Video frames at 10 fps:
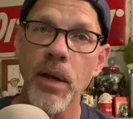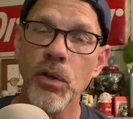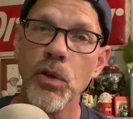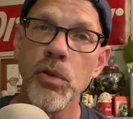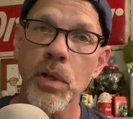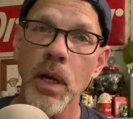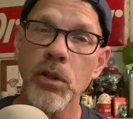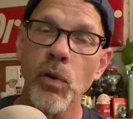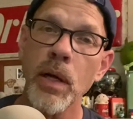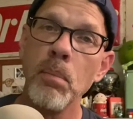you're using a
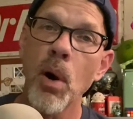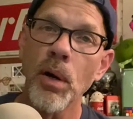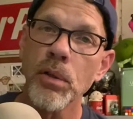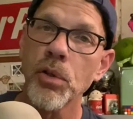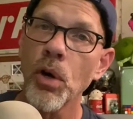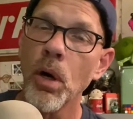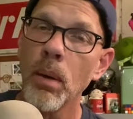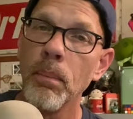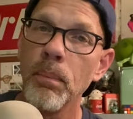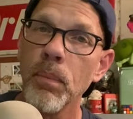trademark
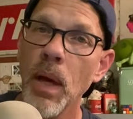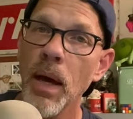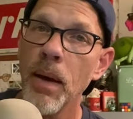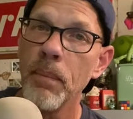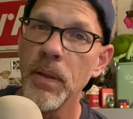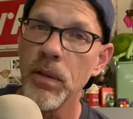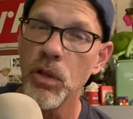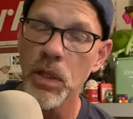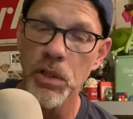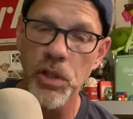term, um, and you
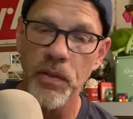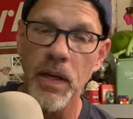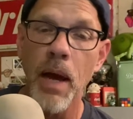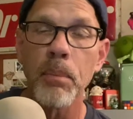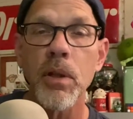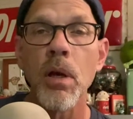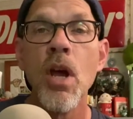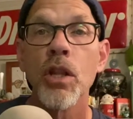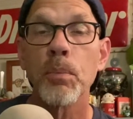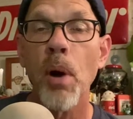need to shut that down." But the
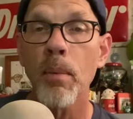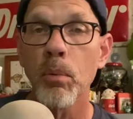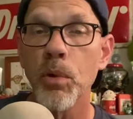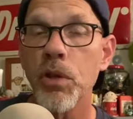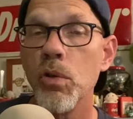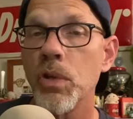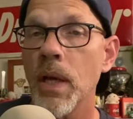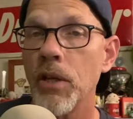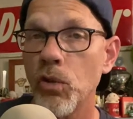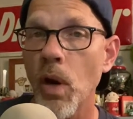the problem with using
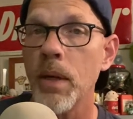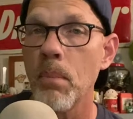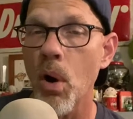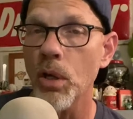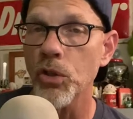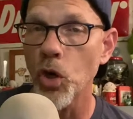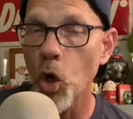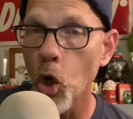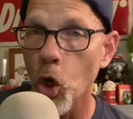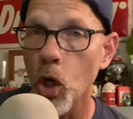a trademark
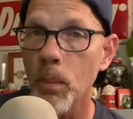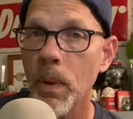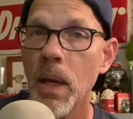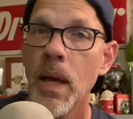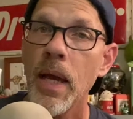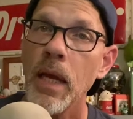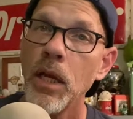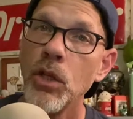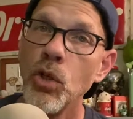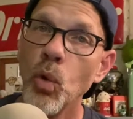term
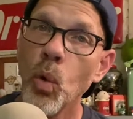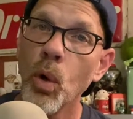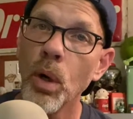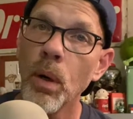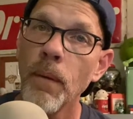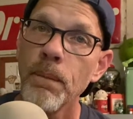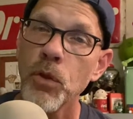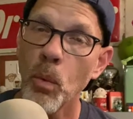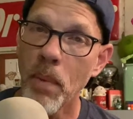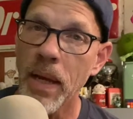in your
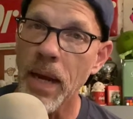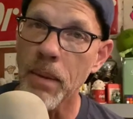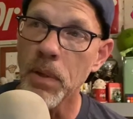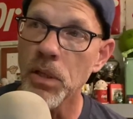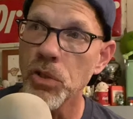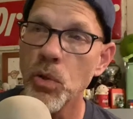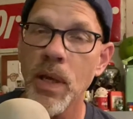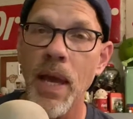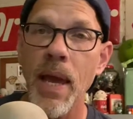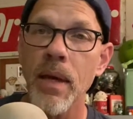domain name is you
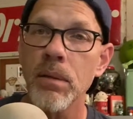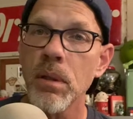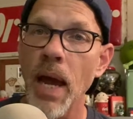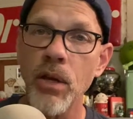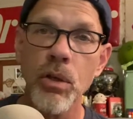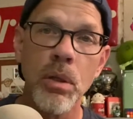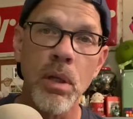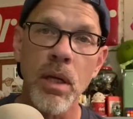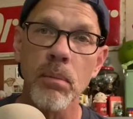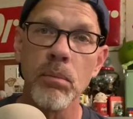can't. I couldn't
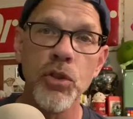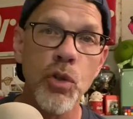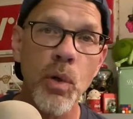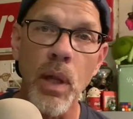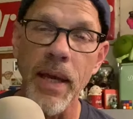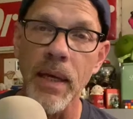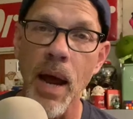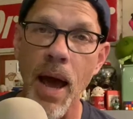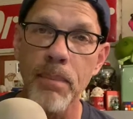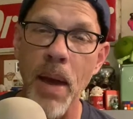do it like an
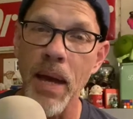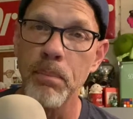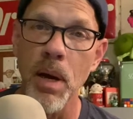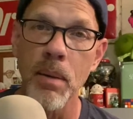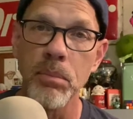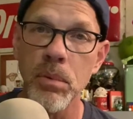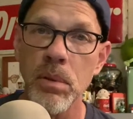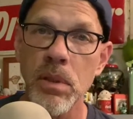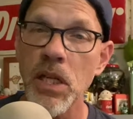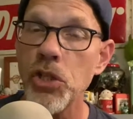iPad bum
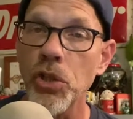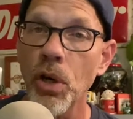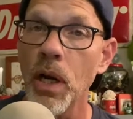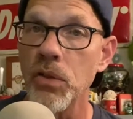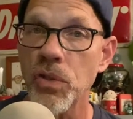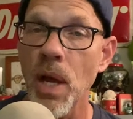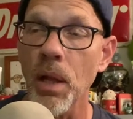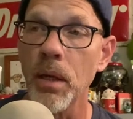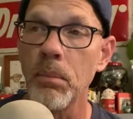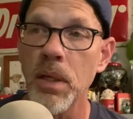T-shirt and sell
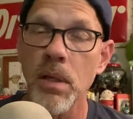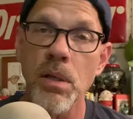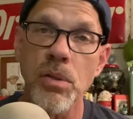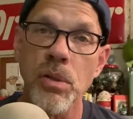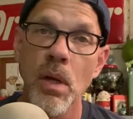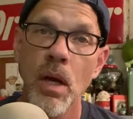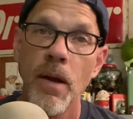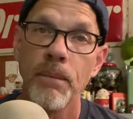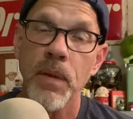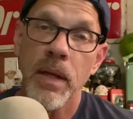it because
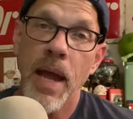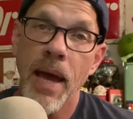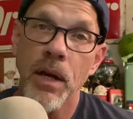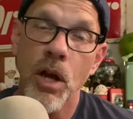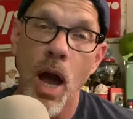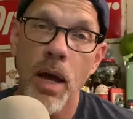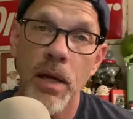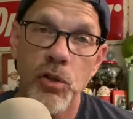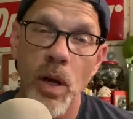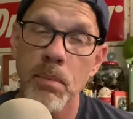it had a, a,
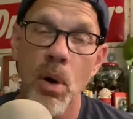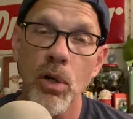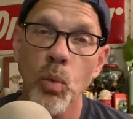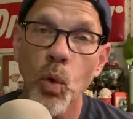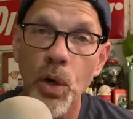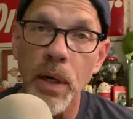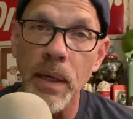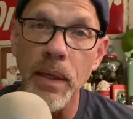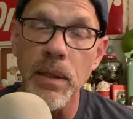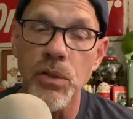trademarked word
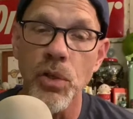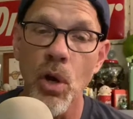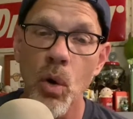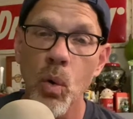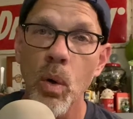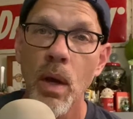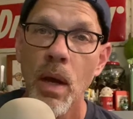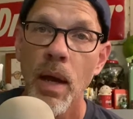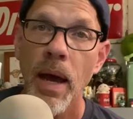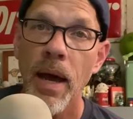in it. And so
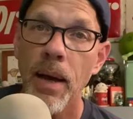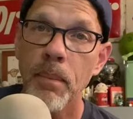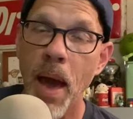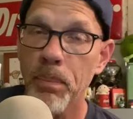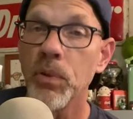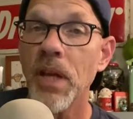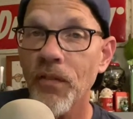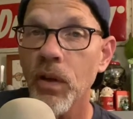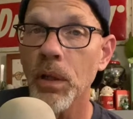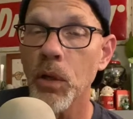um, Apple
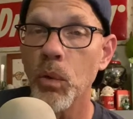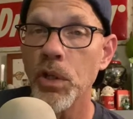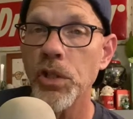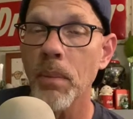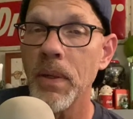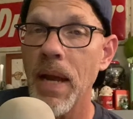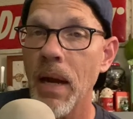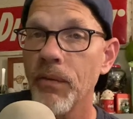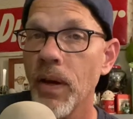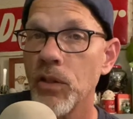definitely would have shut me down
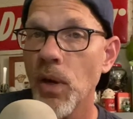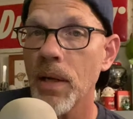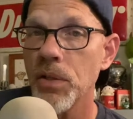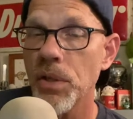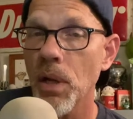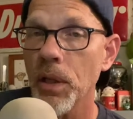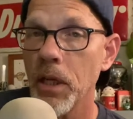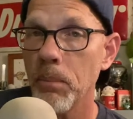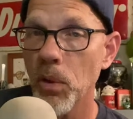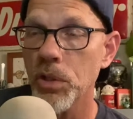if I'd tried to sell
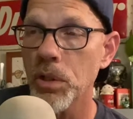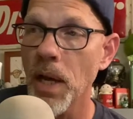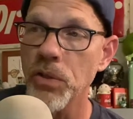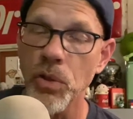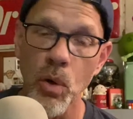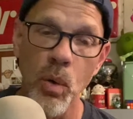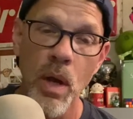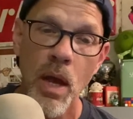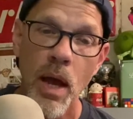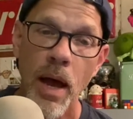any merchandise. So
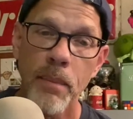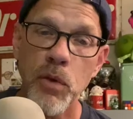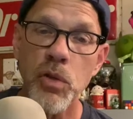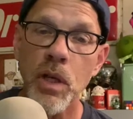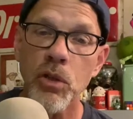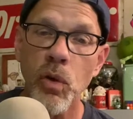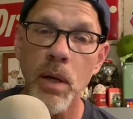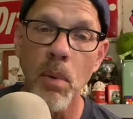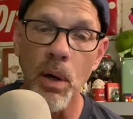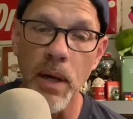um, using a
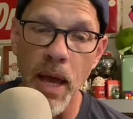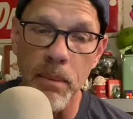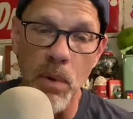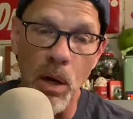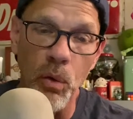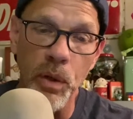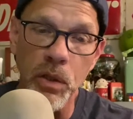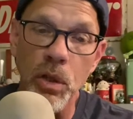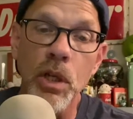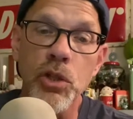trademark name not only
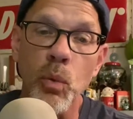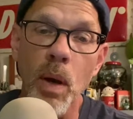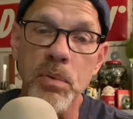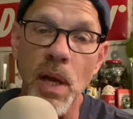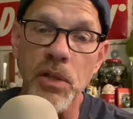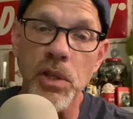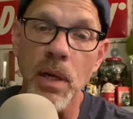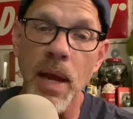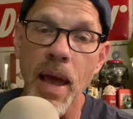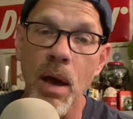could get your website
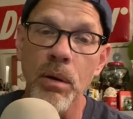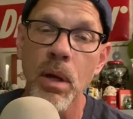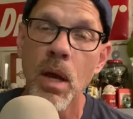shut down